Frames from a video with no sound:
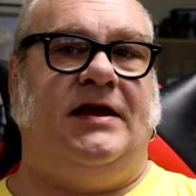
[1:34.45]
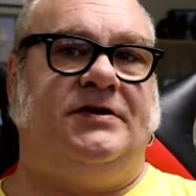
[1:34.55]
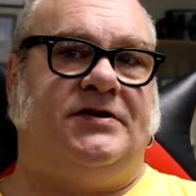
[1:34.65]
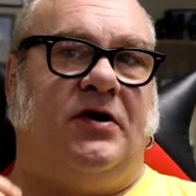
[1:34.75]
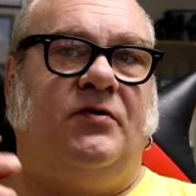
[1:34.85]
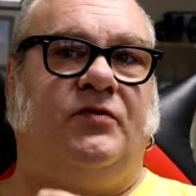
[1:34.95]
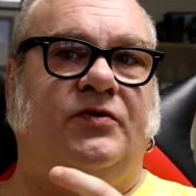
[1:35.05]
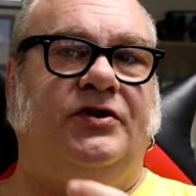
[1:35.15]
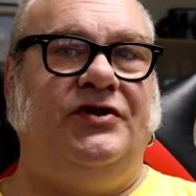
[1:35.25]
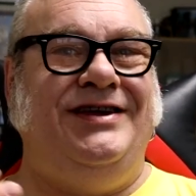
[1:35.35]
They don't
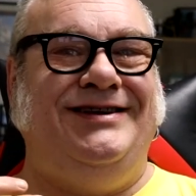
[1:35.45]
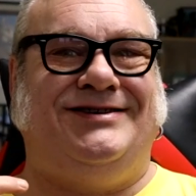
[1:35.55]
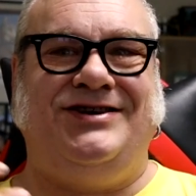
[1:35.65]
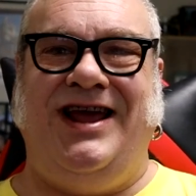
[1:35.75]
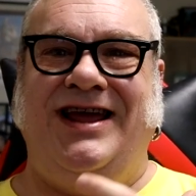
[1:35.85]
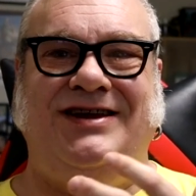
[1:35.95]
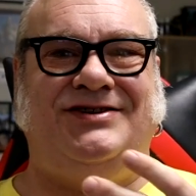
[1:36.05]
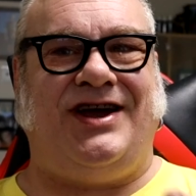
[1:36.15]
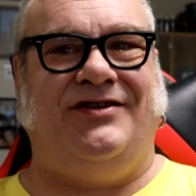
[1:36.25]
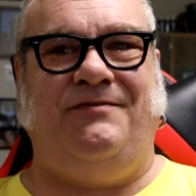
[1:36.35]
really
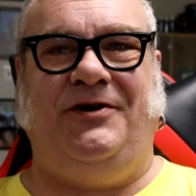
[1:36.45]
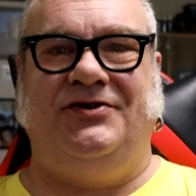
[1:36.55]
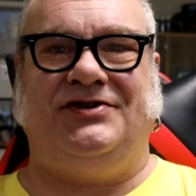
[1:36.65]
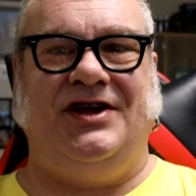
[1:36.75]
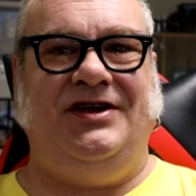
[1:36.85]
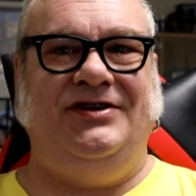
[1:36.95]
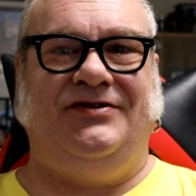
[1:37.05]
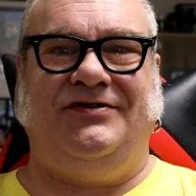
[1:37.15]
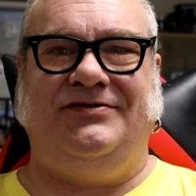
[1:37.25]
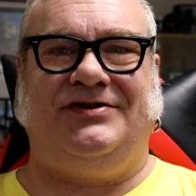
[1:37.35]
change how the piercing
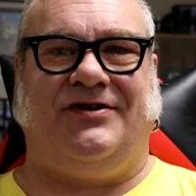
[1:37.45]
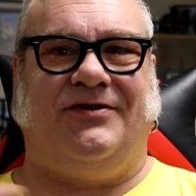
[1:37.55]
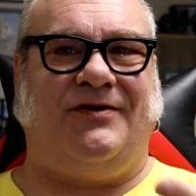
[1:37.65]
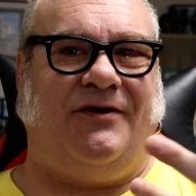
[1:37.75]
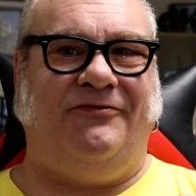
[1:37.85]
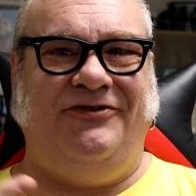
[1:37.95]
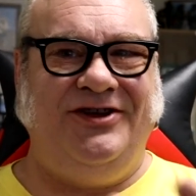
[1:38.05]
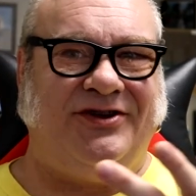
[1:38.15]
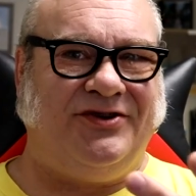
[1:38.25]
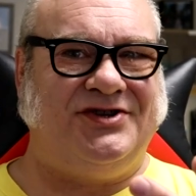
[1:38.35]
heals or, or
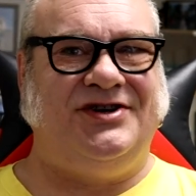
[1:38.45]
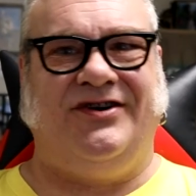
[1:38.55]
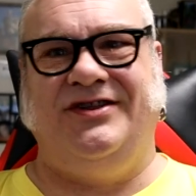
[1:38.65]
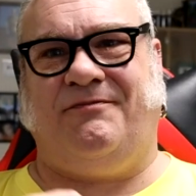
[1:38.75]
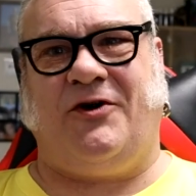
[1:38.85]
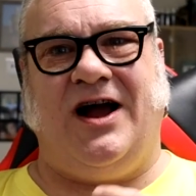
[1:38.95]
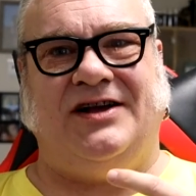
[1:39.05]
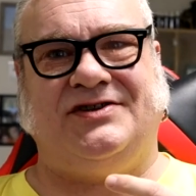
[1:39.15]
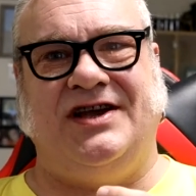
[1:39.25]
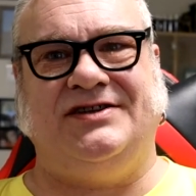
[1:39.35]
feels during the
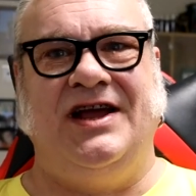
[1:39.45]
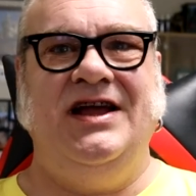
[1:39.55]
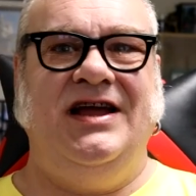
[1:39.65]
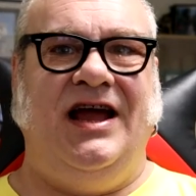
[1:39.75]
process,